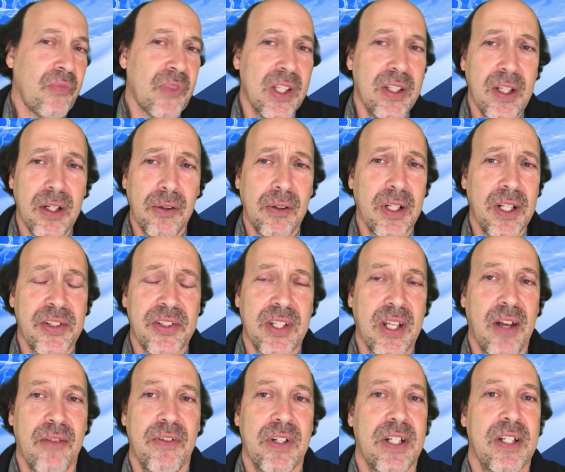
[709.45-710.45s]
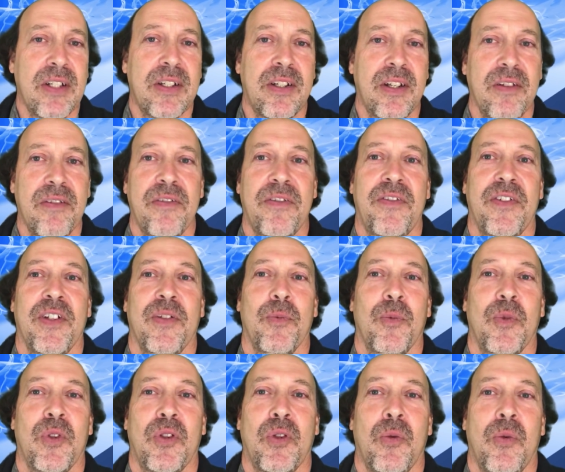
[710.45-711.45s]
And they realized the evidence didn't
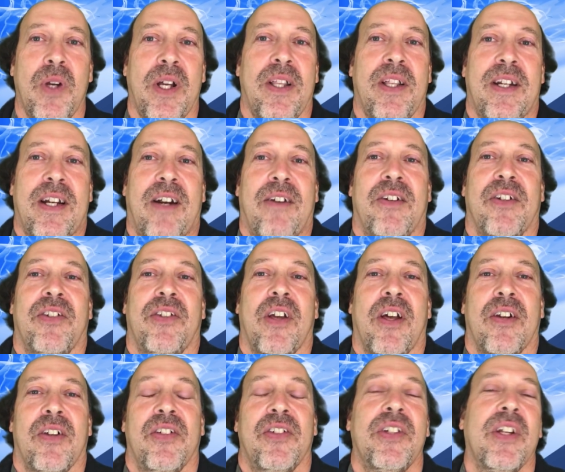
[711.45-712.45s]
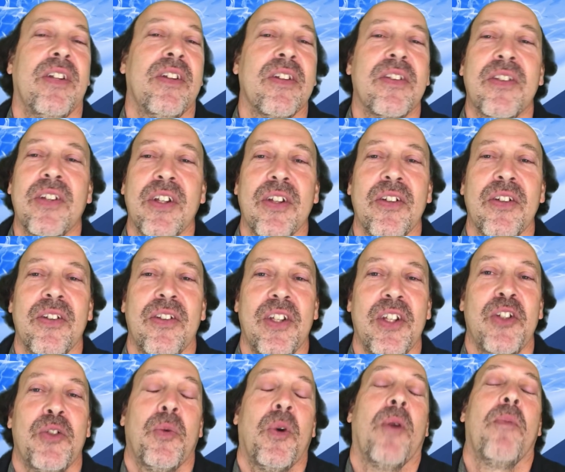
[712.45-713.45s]
fit with the way that Aristotle said the
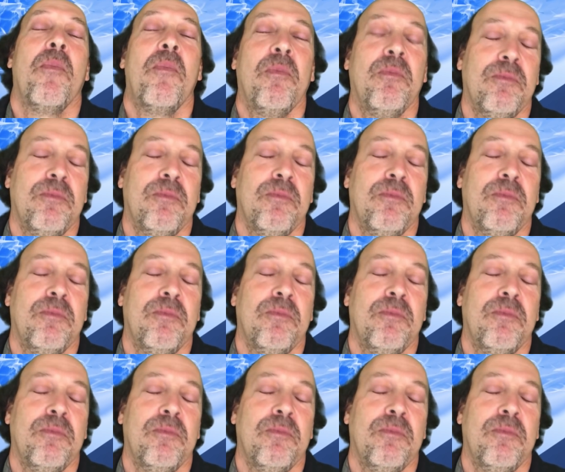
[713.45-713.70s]
things were.